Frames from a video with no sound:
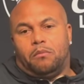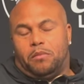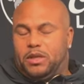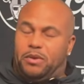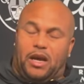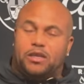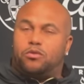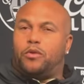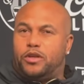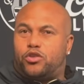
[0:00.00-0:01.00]
But to be honest,
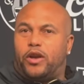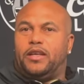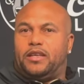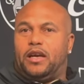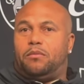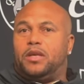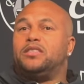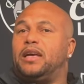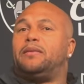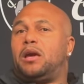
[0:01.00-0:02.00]
when we were in training camp, his
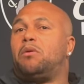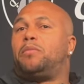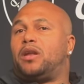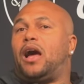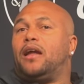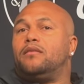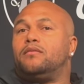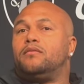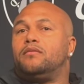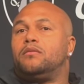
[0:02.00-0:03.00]
name came up a lot.
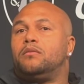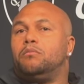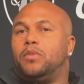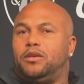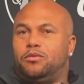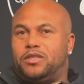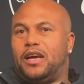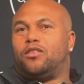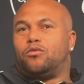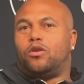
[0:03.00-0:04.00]
But he was
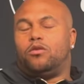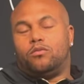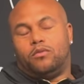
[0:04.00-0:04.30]
down the road.